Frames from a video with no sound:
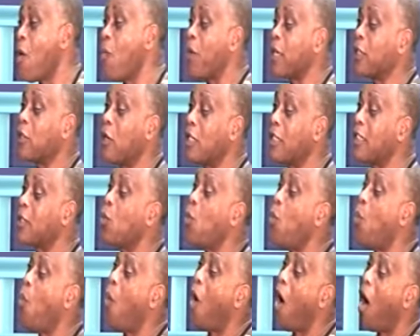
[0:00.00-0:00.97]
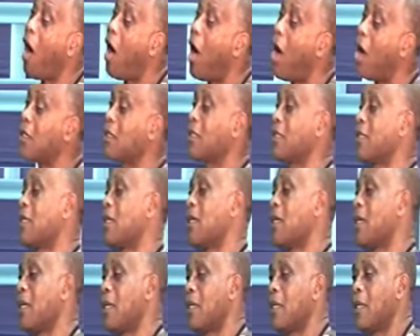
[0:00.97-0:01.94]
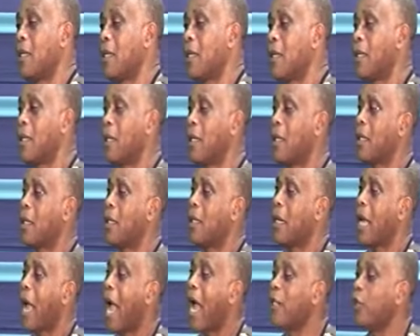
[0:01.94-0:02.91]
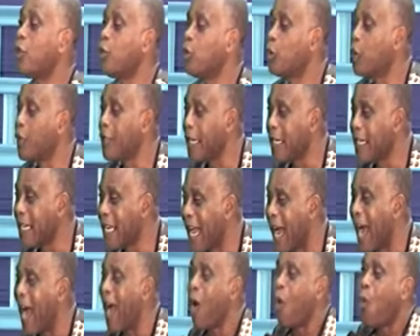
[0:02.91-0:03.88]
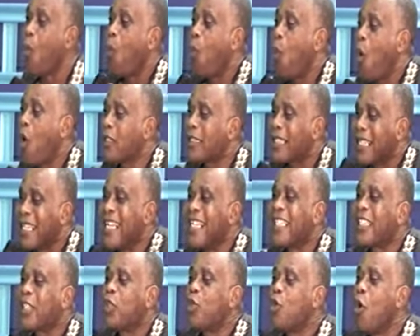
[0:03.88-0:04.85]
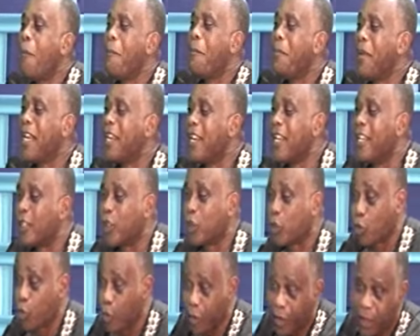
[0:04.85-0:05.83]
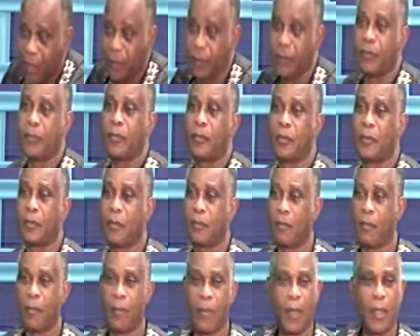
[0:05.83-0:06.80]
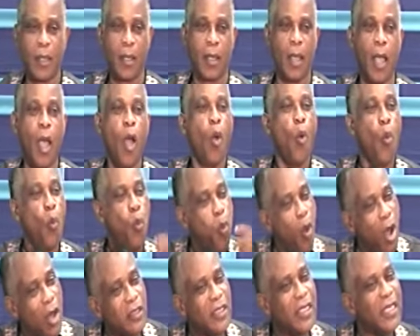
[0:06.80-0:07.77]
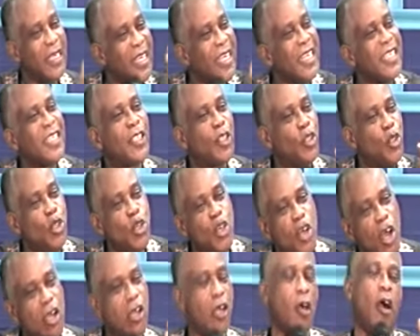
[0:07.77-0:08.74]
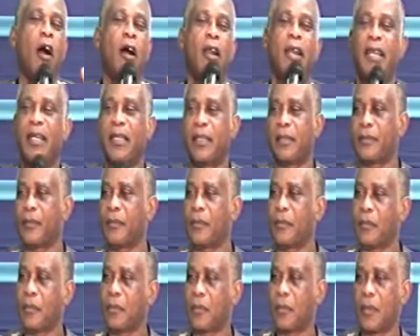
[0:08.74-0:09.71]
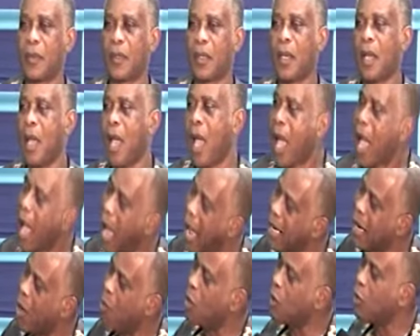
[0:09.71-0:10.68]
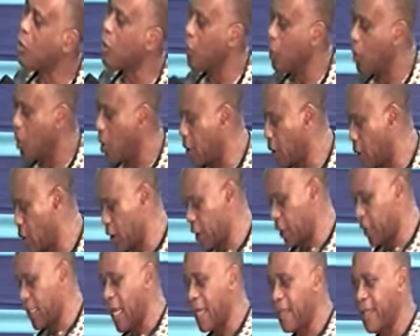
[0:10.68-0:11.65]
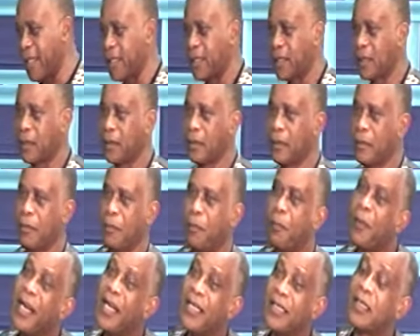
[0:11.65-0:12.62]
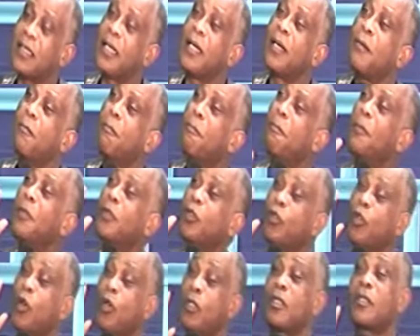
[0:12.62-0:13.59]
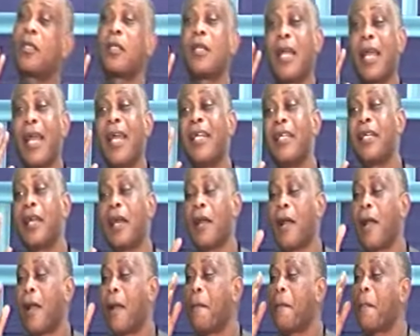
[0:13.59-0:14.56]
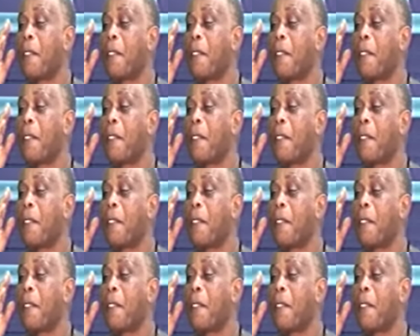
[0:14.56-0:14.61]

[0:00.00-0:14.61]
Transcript: question is, what are you doing here? What is your ministry? What is your calling? And I want to also share this. Please just uh,